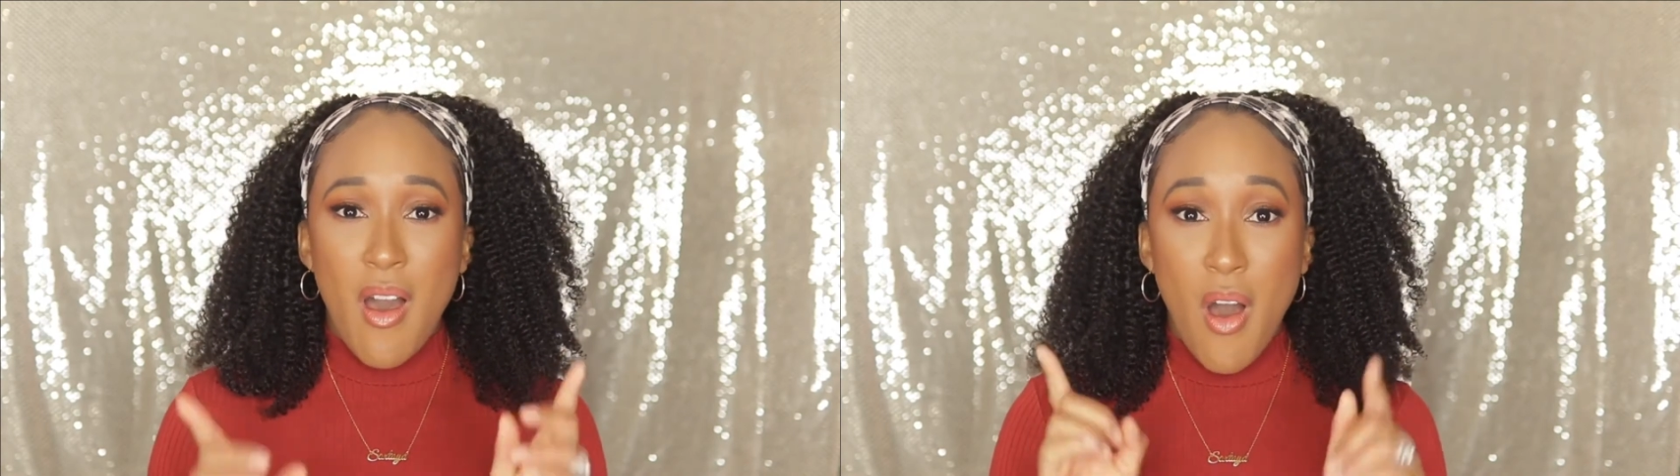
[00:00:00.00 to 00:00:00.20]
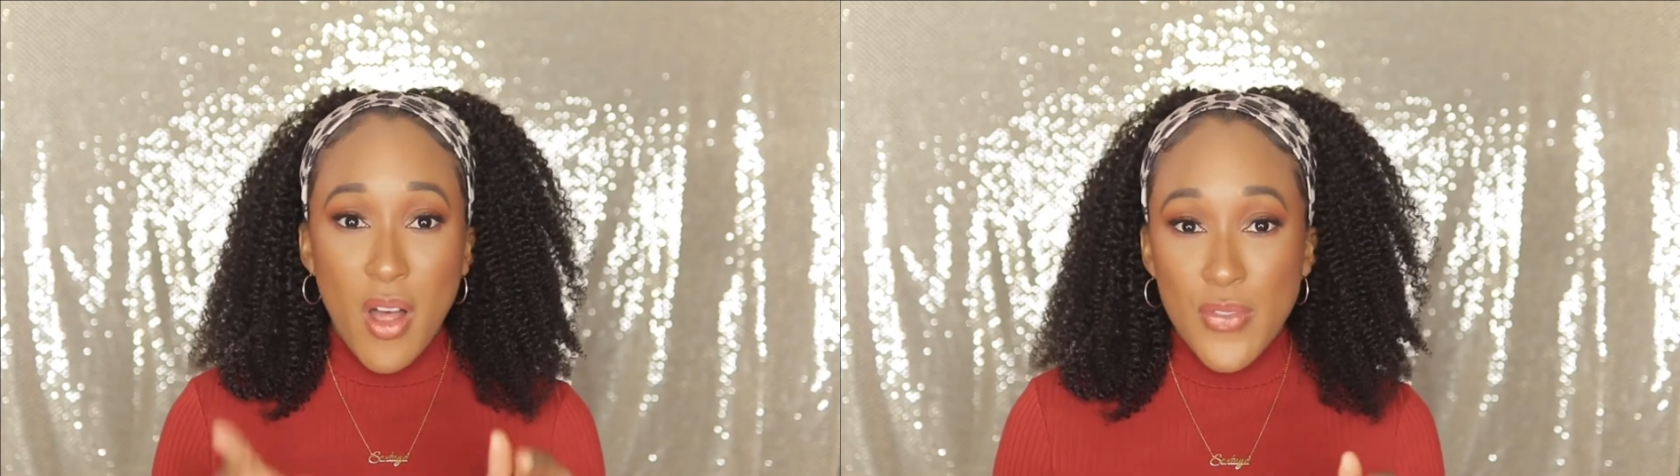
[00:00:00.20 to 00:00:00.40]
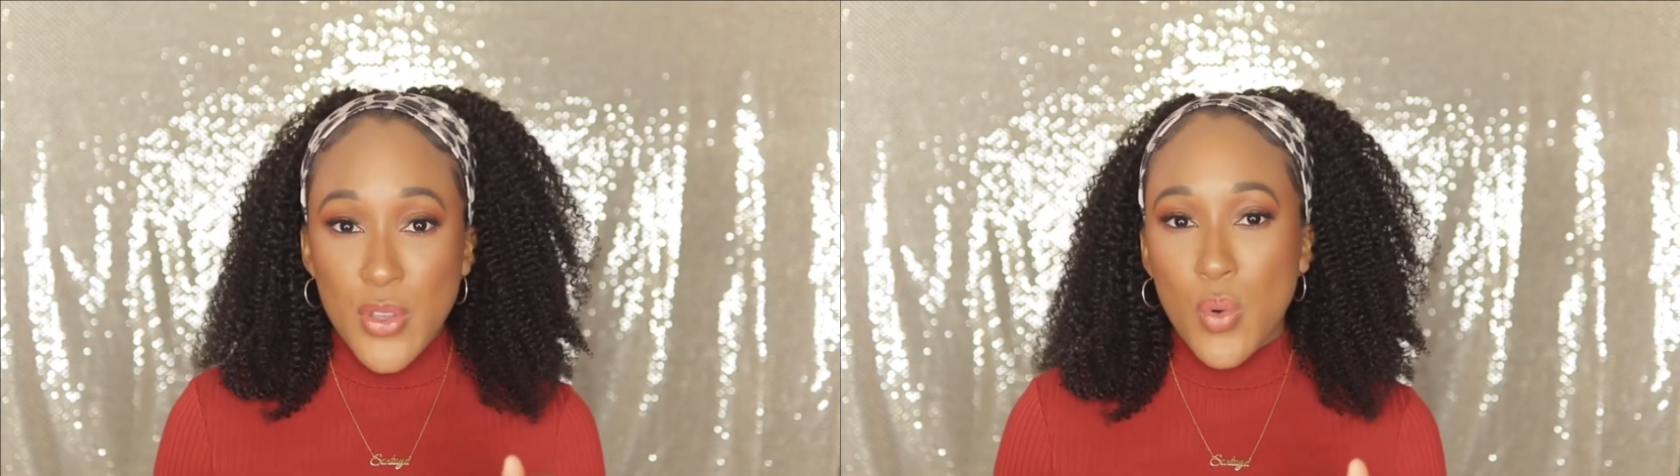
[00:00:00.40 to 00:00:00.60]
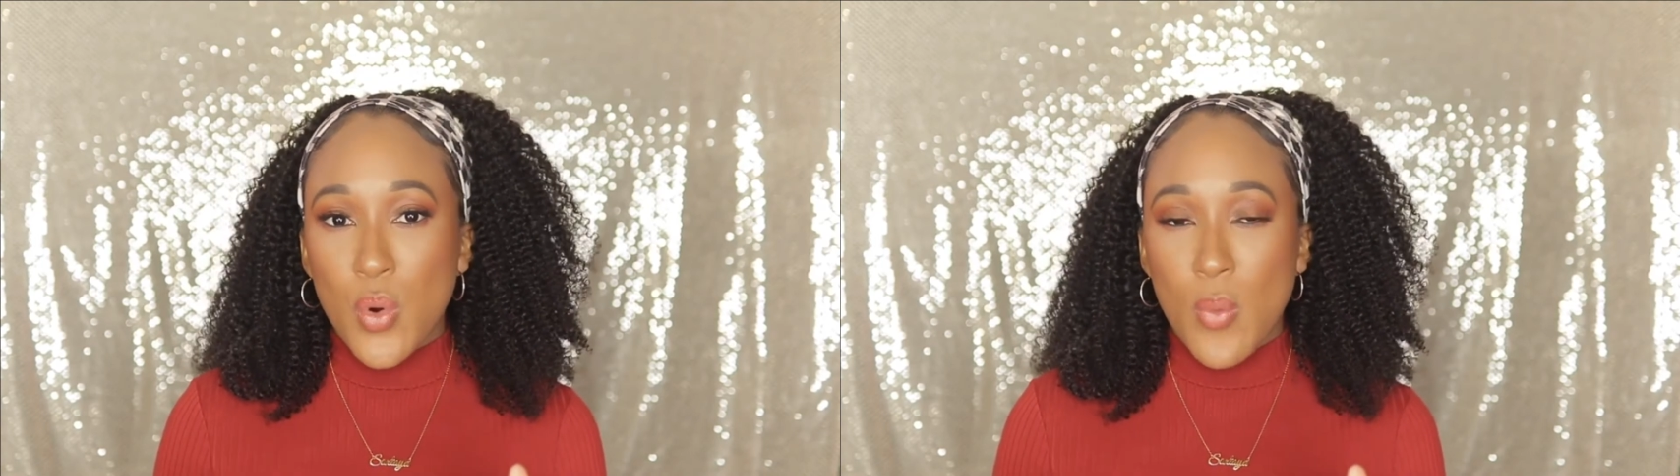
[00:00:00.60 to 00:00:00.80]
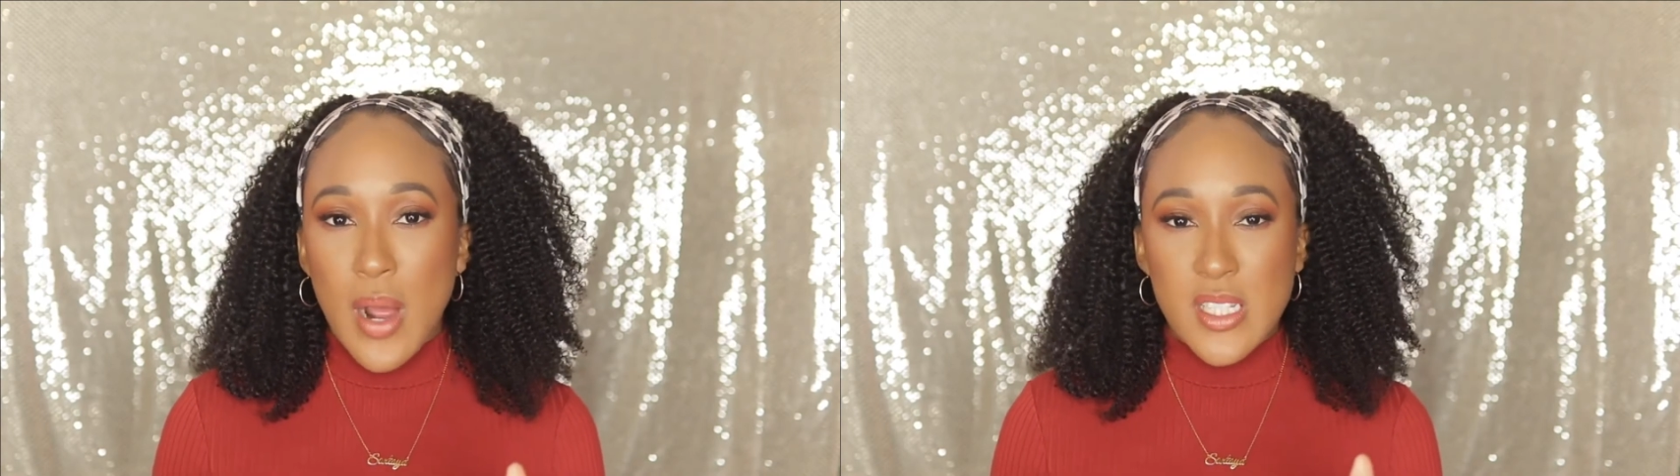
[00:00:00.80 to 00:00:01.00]
All of you who
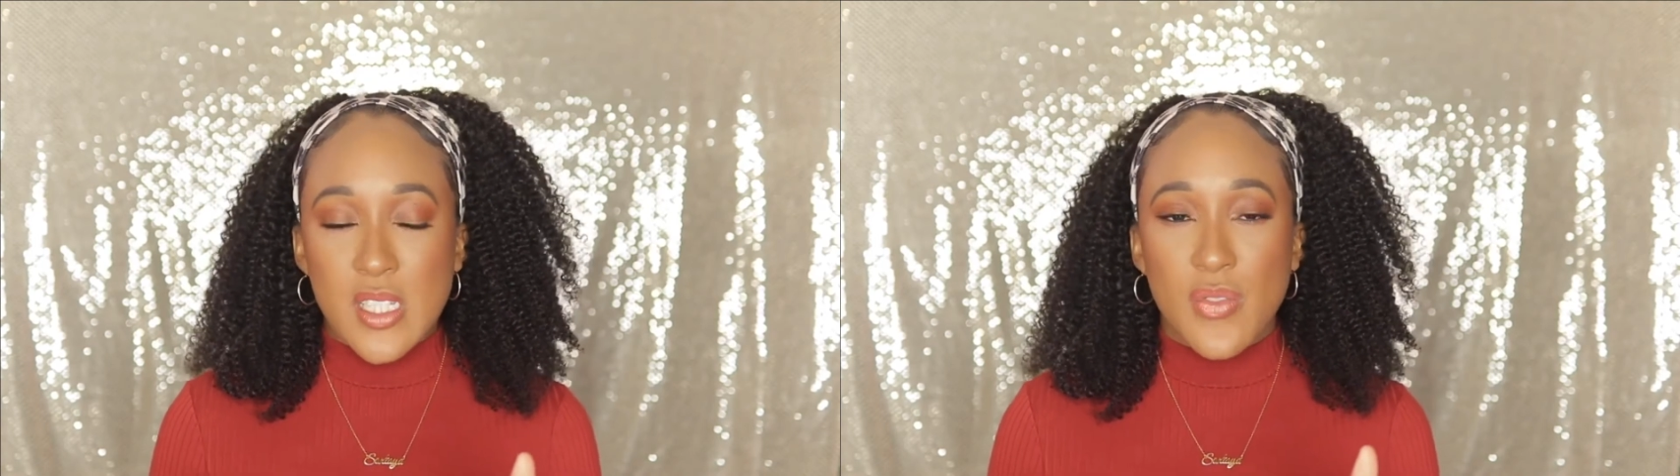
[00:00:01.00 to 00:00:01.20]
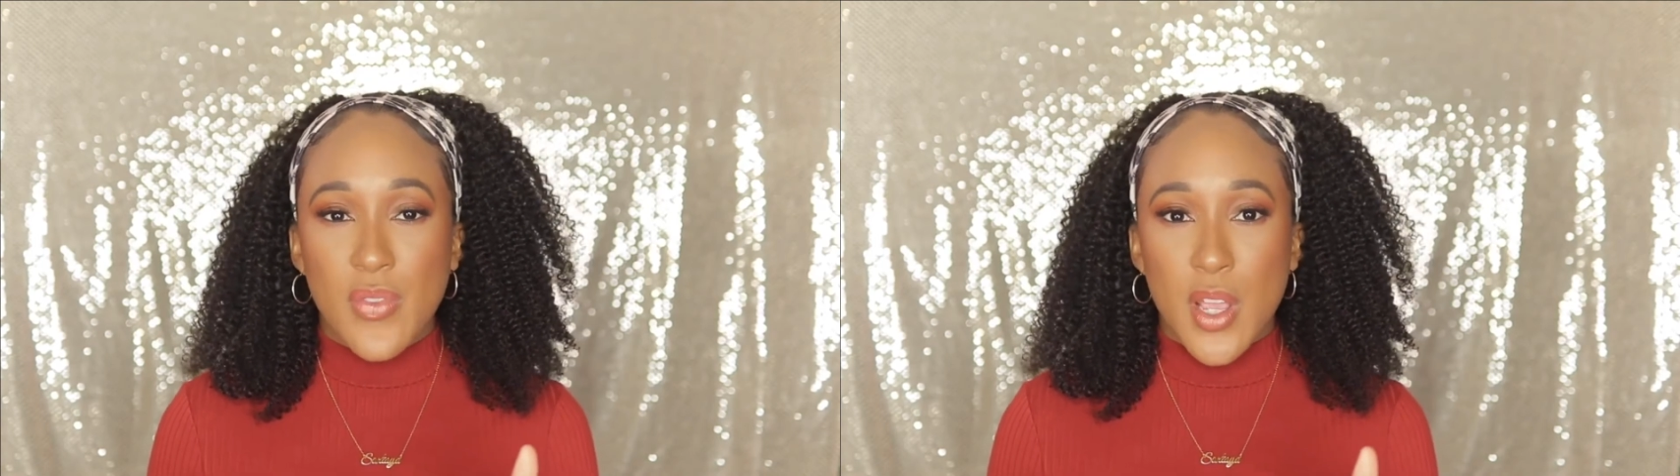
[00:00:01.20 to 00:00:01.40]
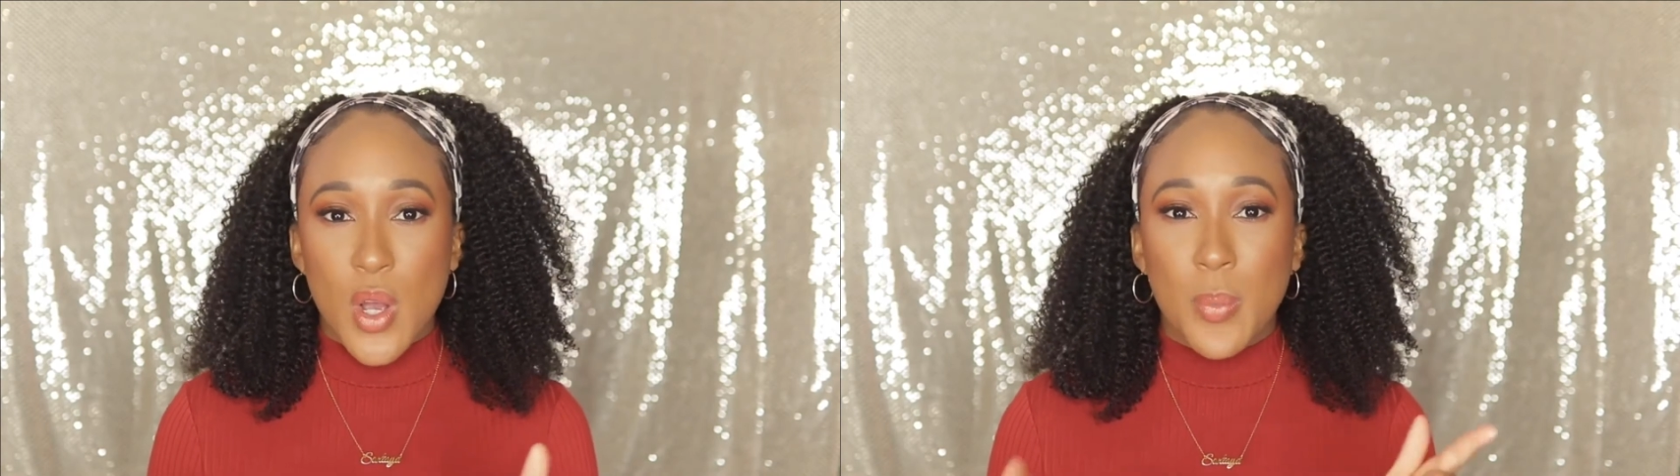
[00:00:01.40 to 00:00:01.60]
are watching this video,